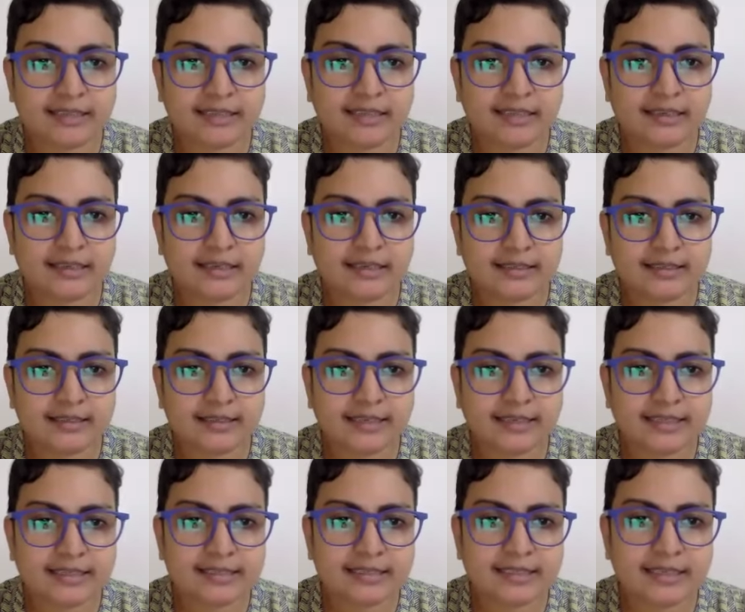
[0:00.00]
Like adult
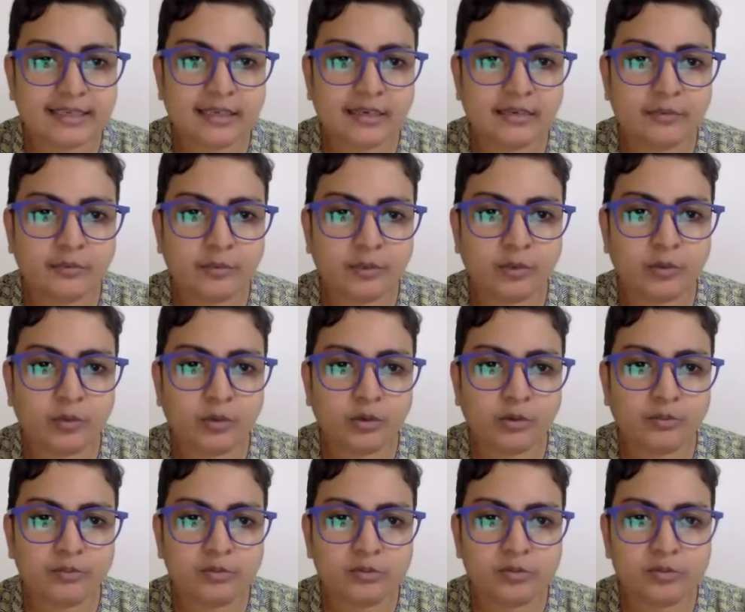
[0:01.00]
cats can live with
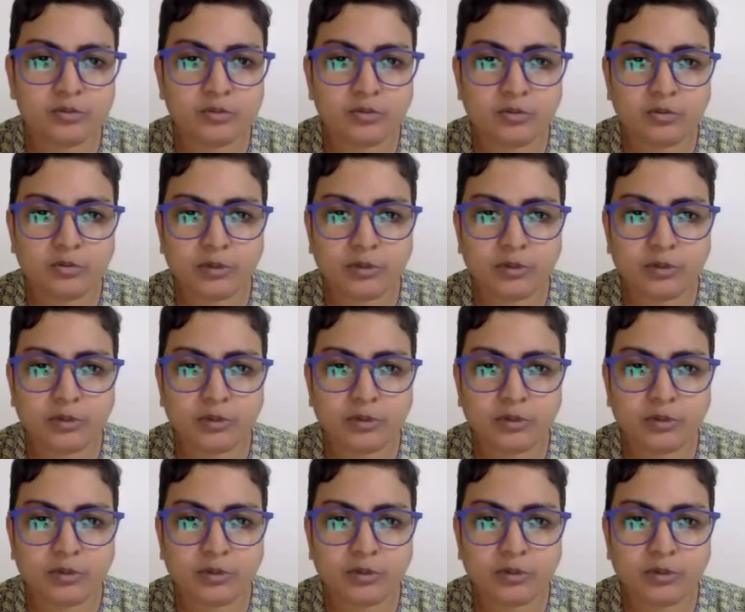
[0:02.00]
worms